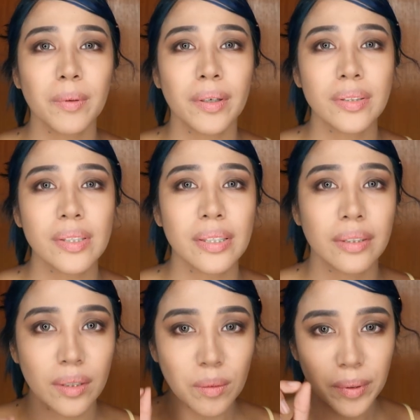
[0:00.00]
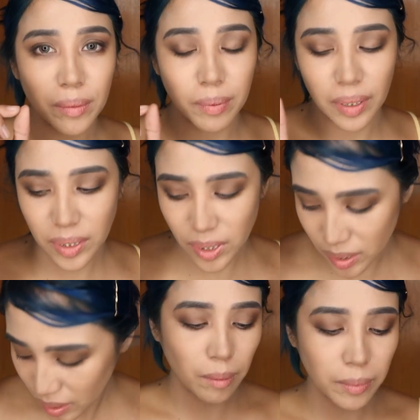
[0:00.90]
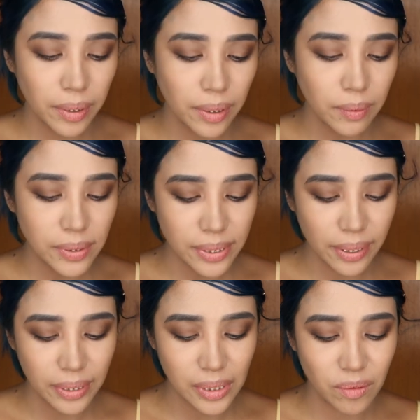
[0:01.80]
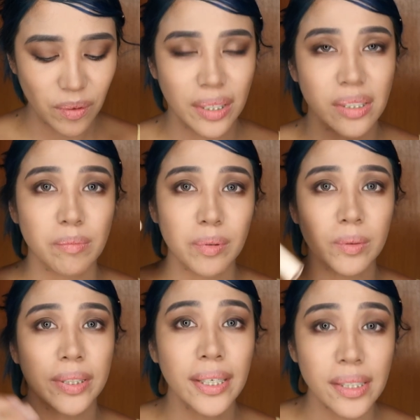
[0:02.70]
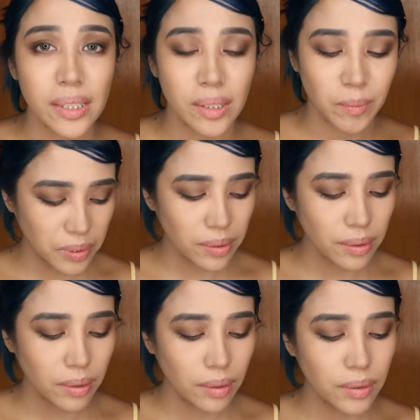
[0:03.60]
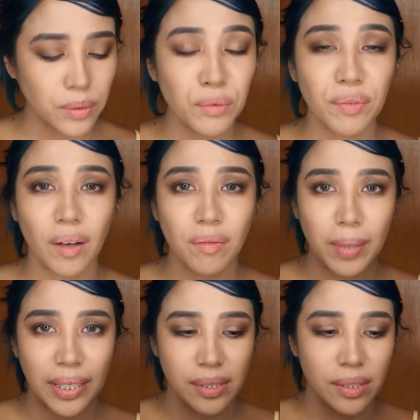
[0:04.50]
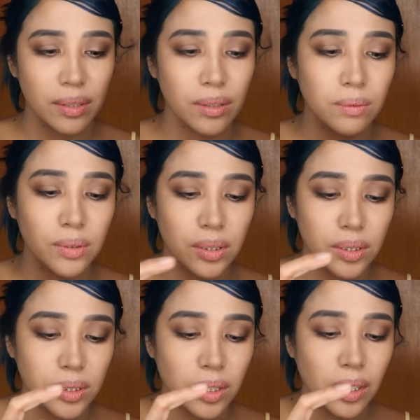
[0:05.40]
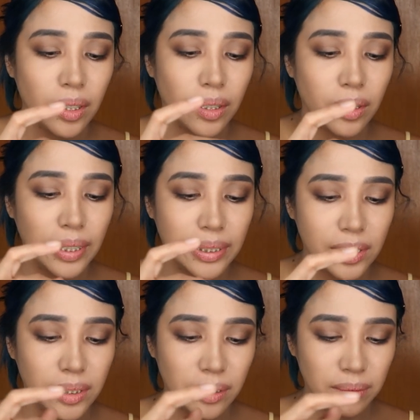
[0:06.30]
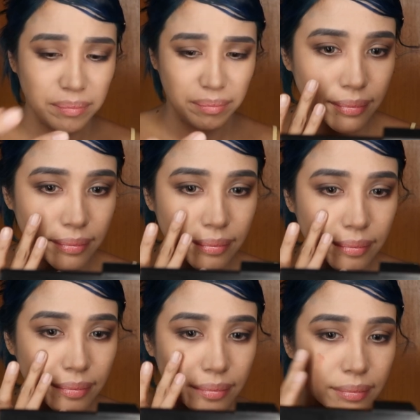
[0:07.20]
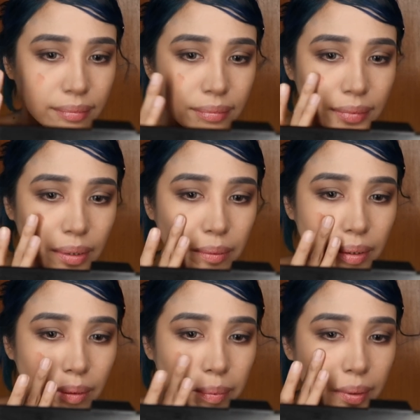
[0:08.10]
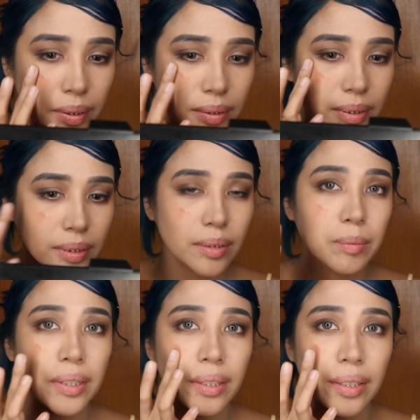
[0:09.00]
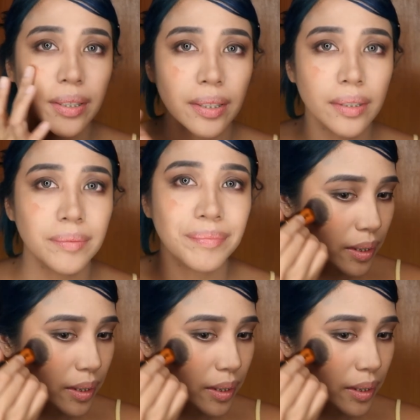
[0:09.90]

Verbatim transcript: put just a little bit of blush. I'm going to use Sunnies Face Brunette, one of the new Fluffmattes in the new dish collection. So I'm gonna put just a bit here,